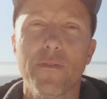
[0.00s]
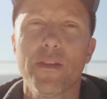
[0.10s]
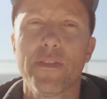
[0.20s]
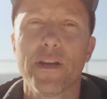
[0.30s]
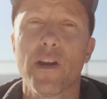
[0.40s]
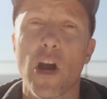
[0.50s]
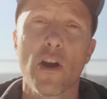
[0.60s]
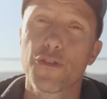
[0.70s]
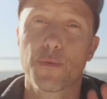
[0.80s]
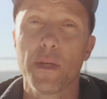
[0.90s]
that there
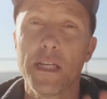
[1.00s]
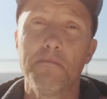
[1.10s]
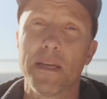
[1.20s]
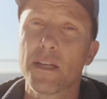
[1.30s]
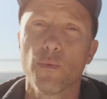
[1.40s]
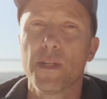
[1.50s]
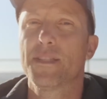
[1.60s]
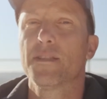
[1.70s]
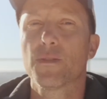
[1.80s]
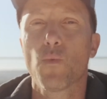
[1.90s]
are three big
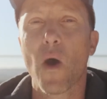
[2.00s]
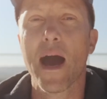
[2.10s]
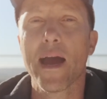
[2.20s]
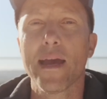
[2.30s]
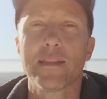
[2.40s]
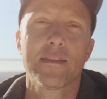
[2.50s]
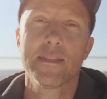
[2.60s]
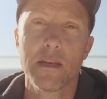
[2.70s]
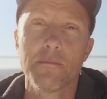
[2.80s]
reasons why lithium